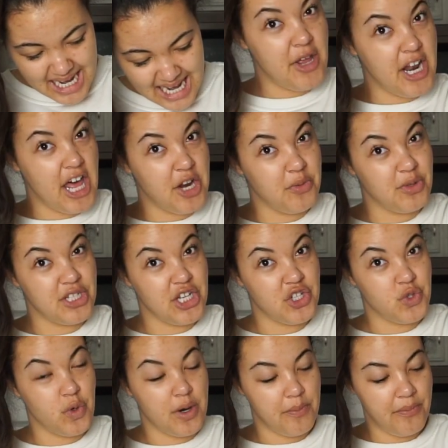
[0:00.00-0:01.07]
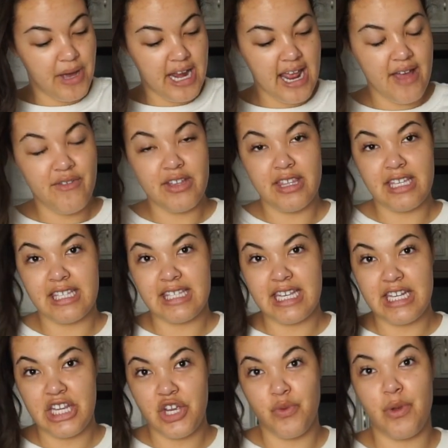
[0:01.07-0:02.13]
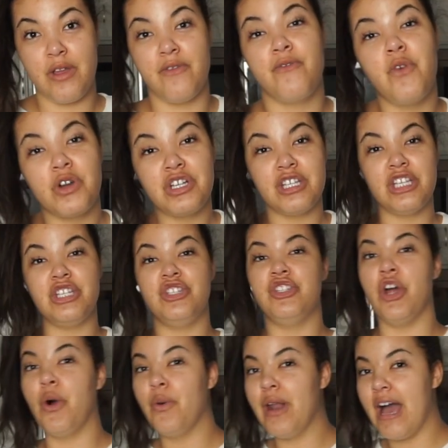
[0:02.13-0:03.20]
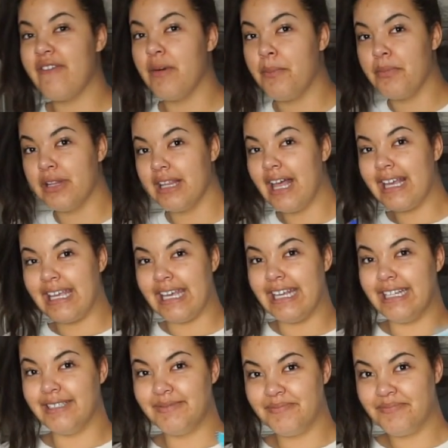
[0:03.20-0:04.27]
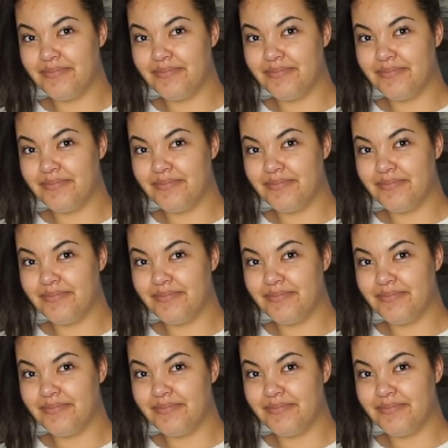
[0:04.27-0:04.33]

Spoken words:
Not 100% sure, but everything is in here. We unfortunately don't have a plug-in